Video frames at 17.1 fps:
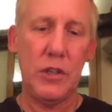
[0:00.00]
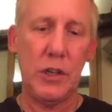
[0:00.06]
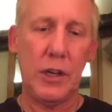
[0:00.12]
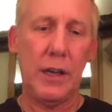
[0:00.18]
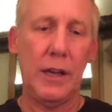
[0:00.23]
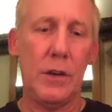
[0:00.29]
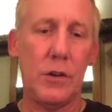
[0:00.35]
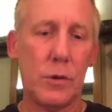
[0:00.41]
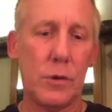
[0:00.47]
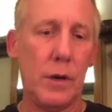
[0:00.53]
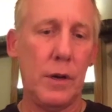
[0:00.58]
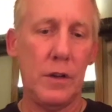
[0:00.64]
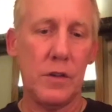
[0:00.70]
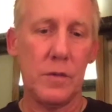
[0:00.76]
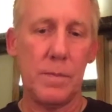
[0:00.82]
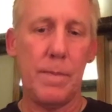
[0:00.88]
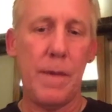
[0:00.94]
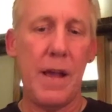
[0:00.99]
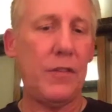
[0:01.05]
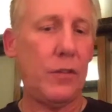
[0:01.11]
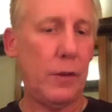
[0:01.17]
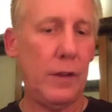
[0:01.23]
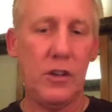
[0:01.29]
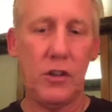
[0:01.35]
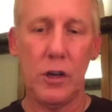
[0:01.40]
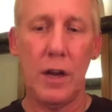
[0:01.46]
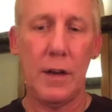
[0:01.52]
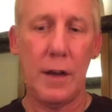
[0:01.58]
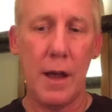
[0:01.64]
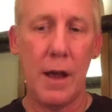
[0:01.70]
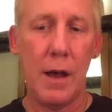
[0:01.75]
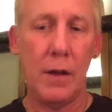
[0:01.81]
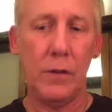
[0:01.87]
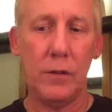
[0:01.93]
The music industry is basically
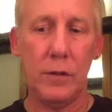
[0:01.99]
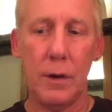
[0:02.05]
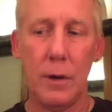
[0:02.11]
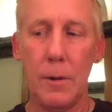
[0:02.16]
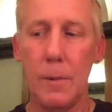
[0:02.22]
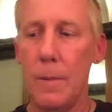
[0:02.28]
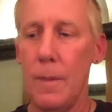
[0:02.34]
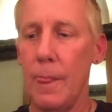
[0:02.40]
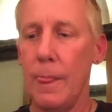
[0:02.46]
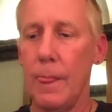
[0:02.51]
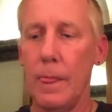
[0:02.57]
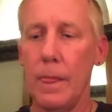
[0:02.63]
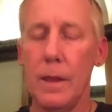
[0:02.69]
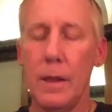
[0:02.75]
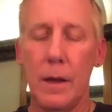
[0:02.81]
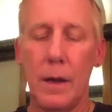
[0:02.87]
shut down. So,